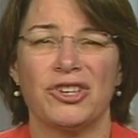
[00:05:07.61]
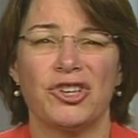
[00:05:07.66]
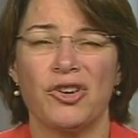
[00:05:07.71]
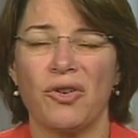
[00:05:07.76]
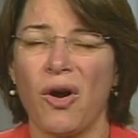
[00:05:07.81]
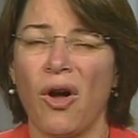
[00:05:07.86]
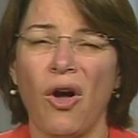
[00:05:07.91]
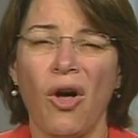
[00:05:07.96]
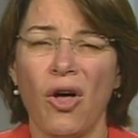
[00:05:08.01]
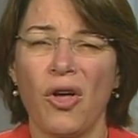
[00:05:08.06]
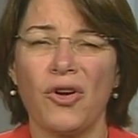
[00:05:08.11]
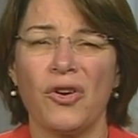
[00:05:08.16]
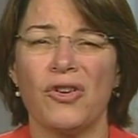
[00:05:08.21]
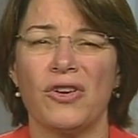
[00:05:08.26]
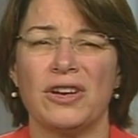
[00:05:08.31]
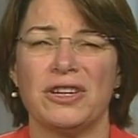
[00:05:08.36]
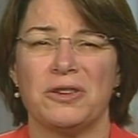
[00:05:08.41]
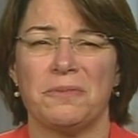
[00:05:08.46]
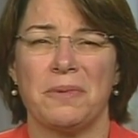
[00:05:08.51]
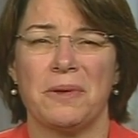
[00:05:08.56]
You're all
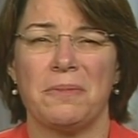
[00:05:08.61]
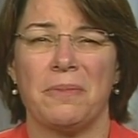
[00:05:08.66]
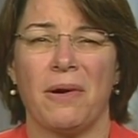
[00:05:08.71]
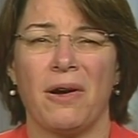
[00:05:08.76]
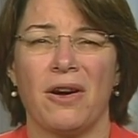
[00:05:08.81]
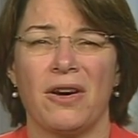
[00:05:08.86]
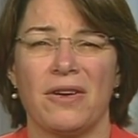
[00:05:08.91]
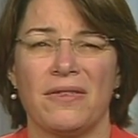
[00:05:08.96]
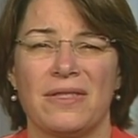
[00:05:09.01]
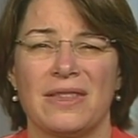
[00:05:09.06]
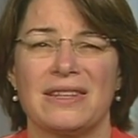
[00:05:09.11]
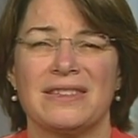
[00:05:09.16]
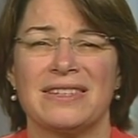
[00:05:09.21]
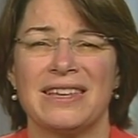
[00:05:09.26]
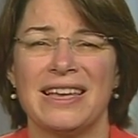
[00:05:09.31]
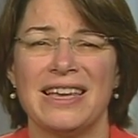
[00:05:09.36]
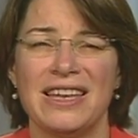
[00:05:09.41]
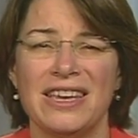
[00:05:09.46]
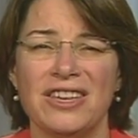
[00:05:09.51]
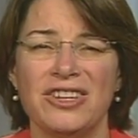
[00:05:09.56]
going to be part of this,
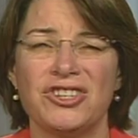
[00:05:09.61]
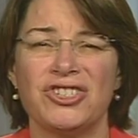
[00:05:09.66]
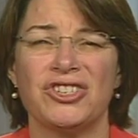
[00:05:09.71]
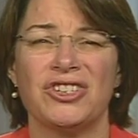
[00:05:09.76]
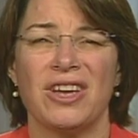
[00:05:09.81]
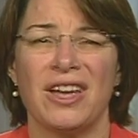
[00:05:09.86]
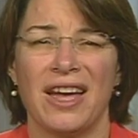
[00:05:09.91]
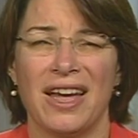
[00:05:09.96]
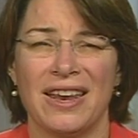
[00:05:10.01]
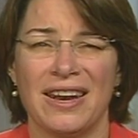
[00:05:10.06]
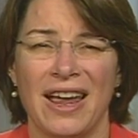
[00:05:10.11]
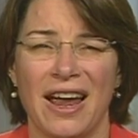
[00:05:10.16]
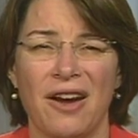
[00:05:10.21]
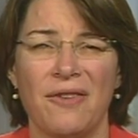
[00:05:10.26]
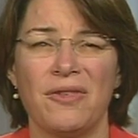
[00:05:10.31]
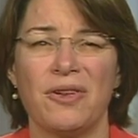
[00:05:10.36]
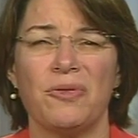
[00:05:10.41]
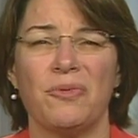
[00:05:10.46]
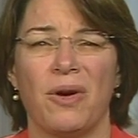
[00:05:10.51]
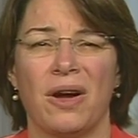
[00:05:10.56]
each and
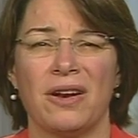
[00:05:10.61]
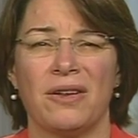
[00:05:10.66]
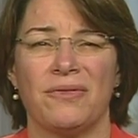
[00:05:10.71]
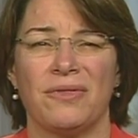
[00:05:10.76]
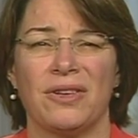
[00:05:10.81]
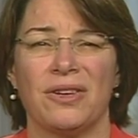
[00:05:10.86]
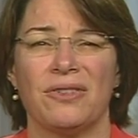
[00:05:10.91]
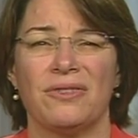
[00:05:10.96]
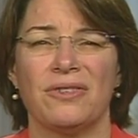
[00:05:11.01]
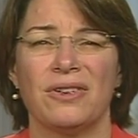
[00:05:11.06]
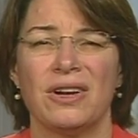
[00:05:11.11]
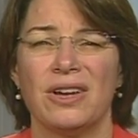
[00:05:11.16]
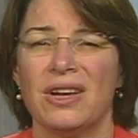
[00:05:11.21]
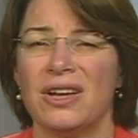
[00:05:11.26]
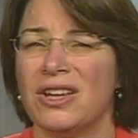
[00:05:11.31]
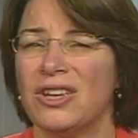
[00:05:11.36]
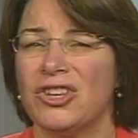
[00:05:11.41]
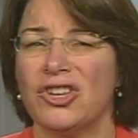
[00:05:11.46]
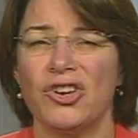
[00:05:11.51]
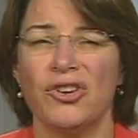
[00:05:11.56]
every one of you.
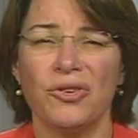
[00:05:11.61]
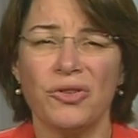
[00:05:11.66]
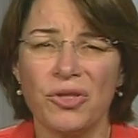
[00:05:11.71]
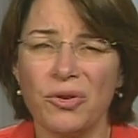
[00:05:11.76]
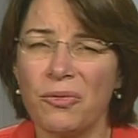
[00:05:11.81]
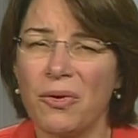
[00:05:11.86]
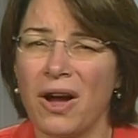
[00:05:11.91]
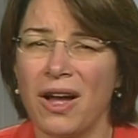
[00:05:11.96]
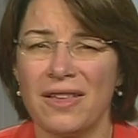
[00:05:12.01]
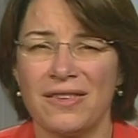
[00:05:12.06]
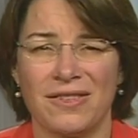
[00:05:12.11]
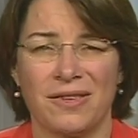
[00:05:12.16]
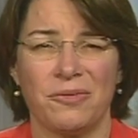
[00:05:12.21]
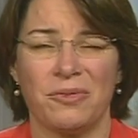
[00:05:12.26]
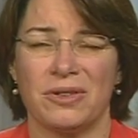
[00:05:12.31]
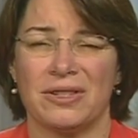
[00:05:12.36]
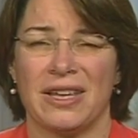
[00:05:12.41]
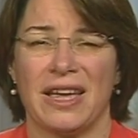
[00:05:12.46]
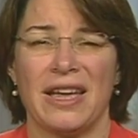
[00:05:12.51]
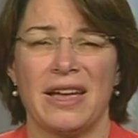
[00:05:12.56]
You're the ones that
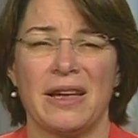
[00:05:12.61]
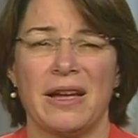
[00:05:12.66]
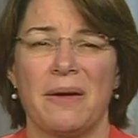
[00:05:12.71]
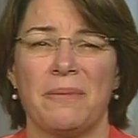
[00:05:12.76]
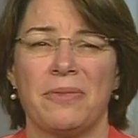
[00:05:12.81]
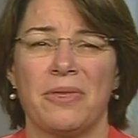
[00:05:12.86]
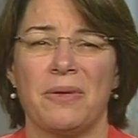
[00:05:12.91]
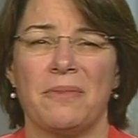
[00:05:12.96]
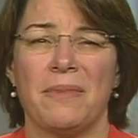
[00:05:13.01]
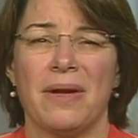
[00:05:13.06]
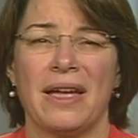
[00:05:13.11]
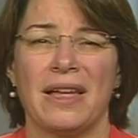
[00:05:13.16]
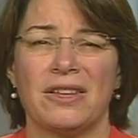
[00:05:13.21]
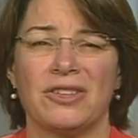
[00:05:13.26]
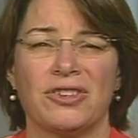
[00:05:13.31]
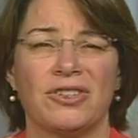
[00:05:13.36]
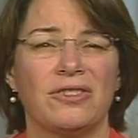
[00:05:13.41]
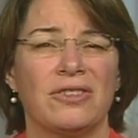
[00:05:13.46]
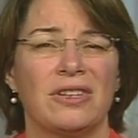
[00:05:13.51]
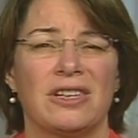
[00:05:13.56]
will take up the
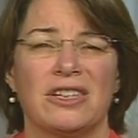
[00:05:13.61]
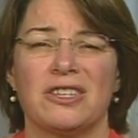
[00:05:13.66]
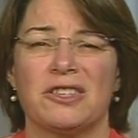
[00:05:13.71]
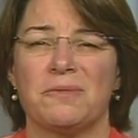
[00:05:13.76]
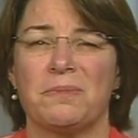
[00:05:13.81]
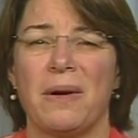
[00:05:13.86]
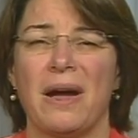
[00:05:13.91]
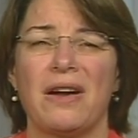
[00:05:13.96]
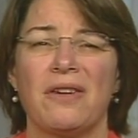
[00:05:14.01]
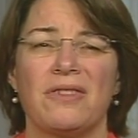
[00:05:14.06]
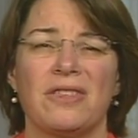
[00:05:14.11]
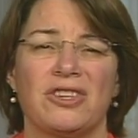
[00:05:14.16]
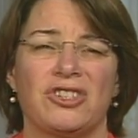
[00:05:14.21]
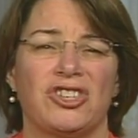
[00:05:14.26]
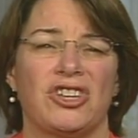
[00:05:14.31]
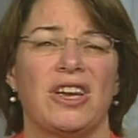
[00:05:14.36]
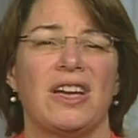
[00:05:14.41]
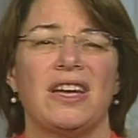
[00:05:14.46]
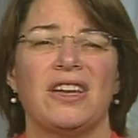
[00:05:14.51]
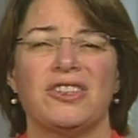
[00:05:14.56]
mantle and inspire the
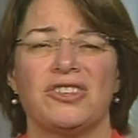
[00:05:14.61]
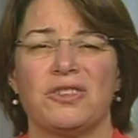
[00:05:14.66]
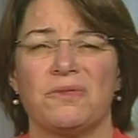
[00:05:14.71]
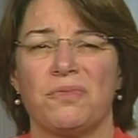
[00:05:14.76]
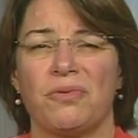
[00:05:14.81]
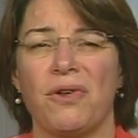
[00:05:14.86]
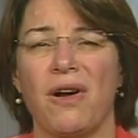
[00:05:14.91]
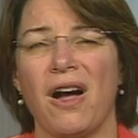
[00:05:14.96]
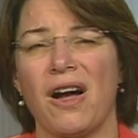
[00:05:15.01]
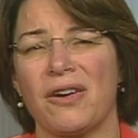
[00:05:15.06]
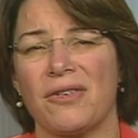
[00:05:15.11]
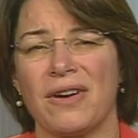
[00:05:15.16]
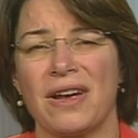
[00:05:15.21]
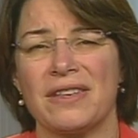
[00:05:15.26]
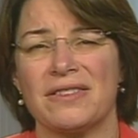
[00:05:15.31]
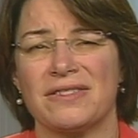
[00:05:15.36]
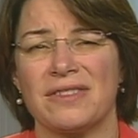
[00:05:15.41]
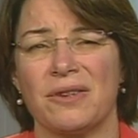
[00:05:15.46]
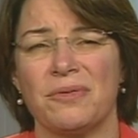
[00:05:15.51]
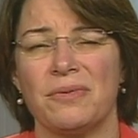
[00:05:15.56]
change and
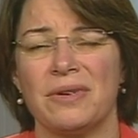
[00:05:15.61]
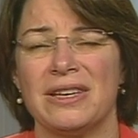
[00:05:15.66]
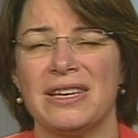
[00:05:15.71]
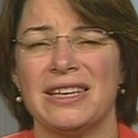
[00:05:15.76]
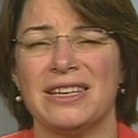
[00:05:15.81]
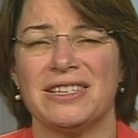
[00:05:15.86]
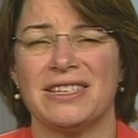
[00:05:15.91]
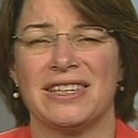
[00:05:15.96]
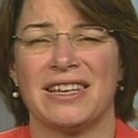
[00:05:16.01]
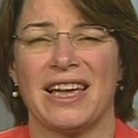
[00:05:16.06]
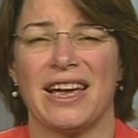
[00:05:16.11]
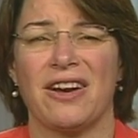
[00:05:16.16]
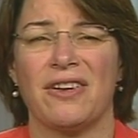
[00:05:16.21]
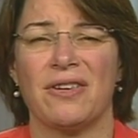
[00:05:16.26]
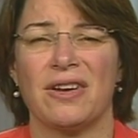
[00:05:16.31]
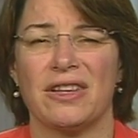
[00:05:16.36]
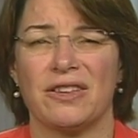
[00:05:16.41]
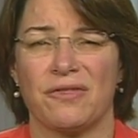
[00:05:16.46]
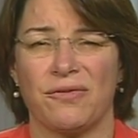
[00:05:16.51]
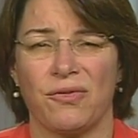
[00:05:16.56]
progress that we need to
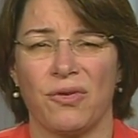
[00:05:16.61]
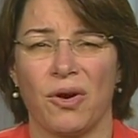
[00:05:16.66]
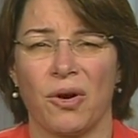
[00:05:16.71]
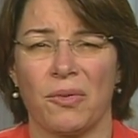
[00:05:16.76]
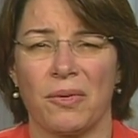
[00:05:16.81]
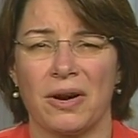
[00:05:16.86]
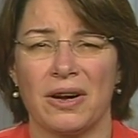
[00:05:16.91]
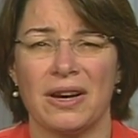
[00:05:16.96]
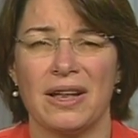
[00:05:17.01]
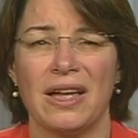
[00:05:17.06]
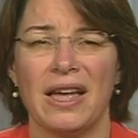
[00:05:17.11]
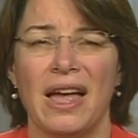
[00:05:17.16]
carry us forward.